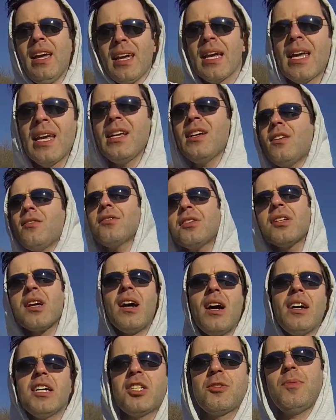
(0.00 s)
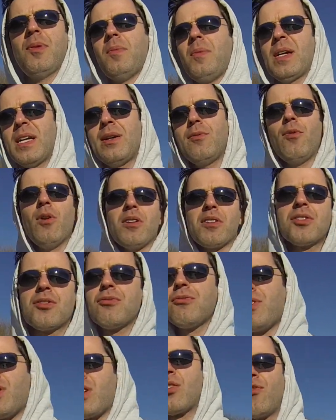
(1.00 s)
he goes to the hospital, but he walks
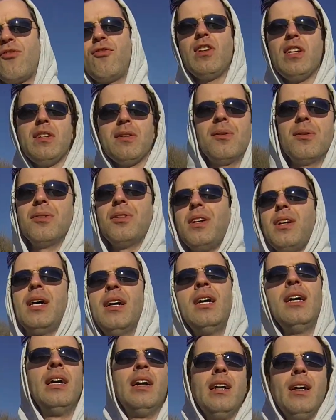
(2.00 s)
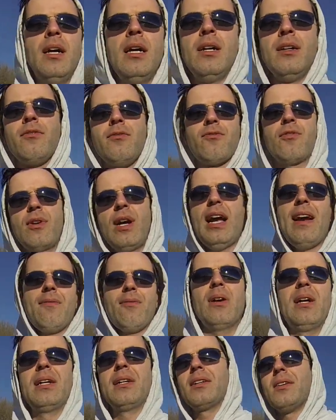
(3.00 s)
through this field for, at
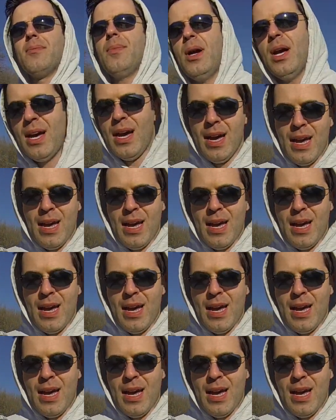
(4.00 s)
random,